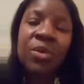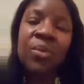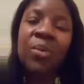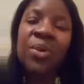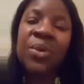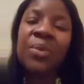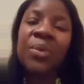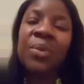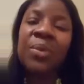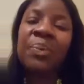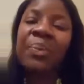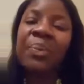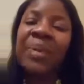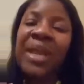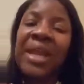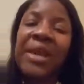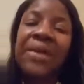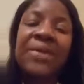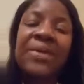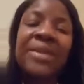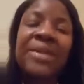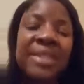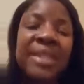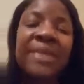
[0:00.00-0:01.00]
we were
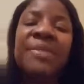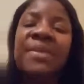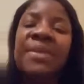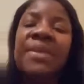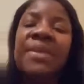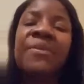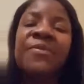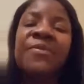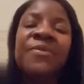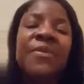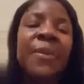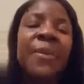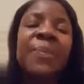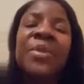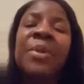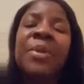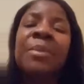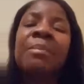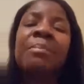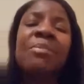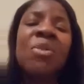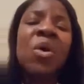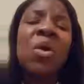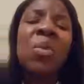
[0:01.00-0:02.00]
parenting them from the
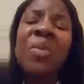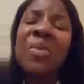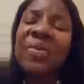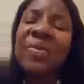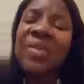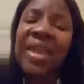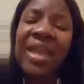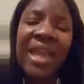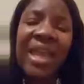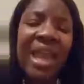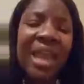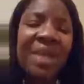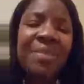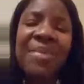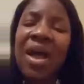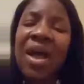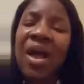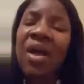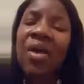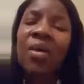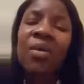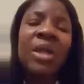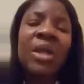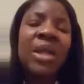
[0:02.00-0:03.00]
moment they came
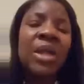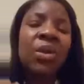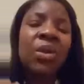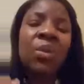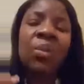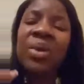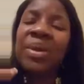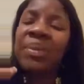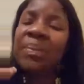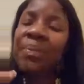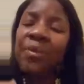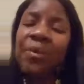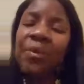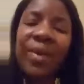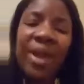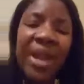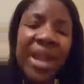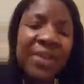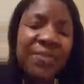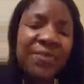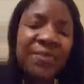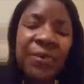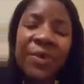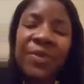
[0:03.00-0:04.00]
out, we
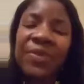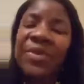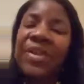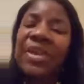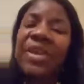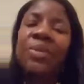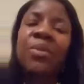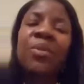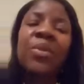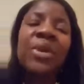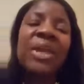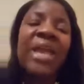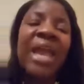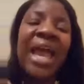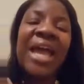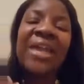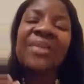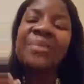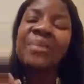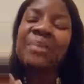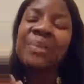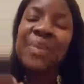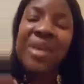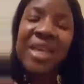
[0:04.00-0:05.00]
prayed for them, we
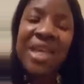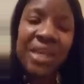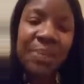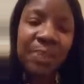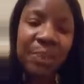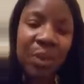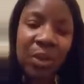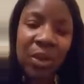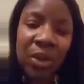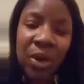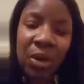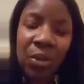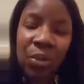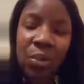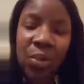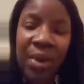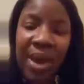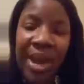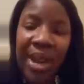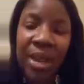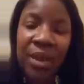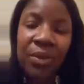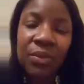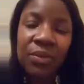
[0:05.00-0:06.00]
had people
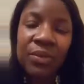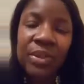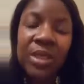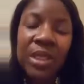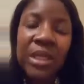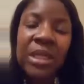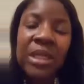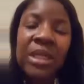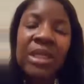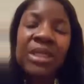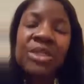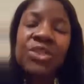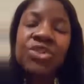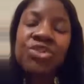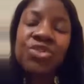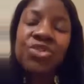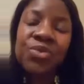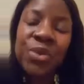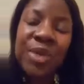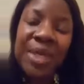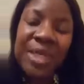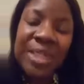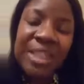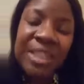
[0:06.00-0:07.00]
around.
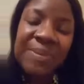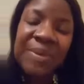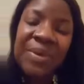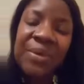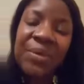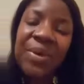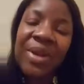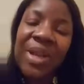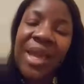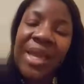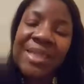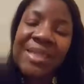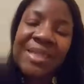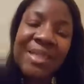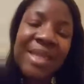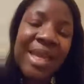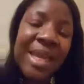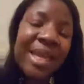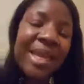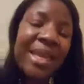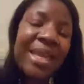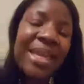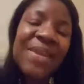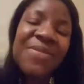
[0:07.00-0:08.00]
Trust me when I
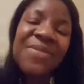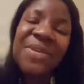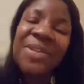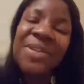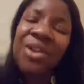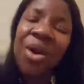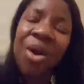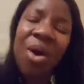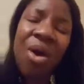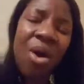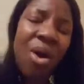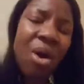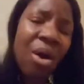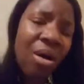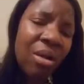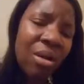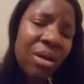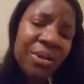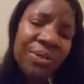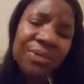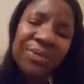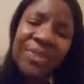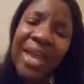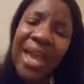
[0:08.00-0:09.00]
say even
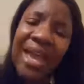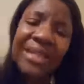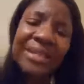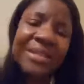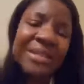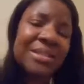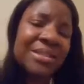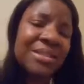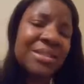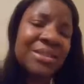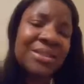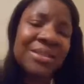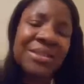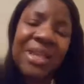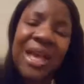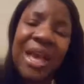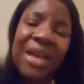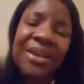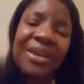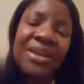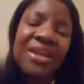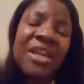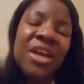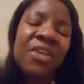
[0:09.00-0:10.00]
all of that's still
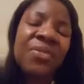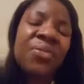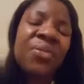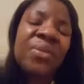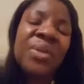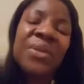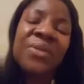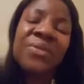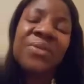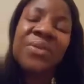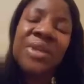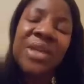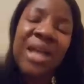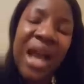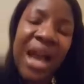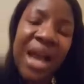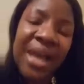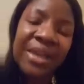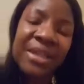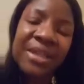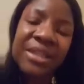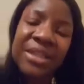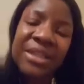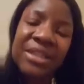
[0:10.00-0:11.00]
not enough. We have
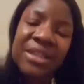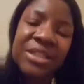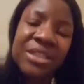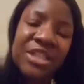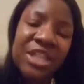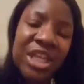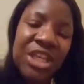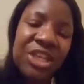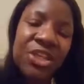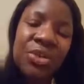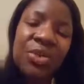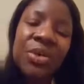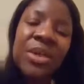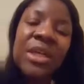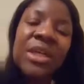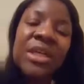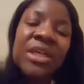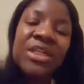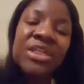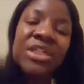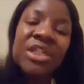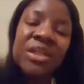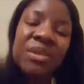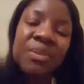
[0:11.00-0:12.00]
got to continue
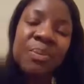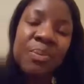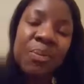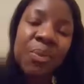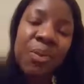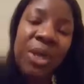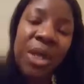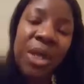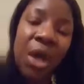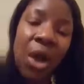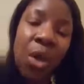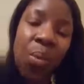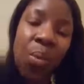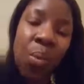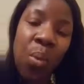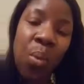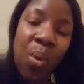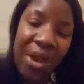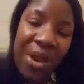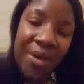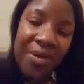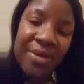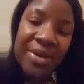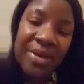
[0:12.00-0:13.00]
to bring
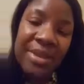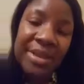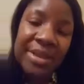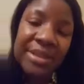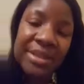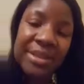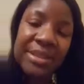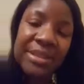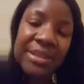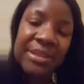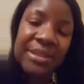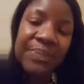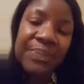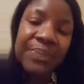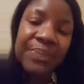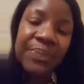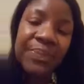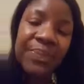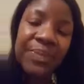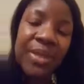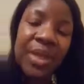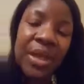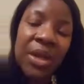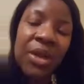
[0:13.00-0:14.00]
awareness.
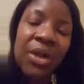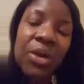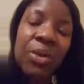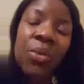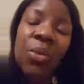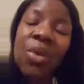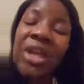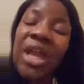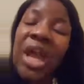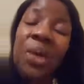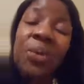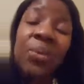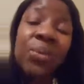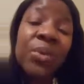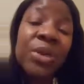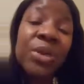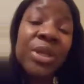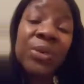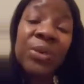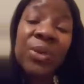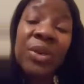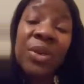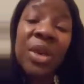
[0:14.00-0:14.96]
What I would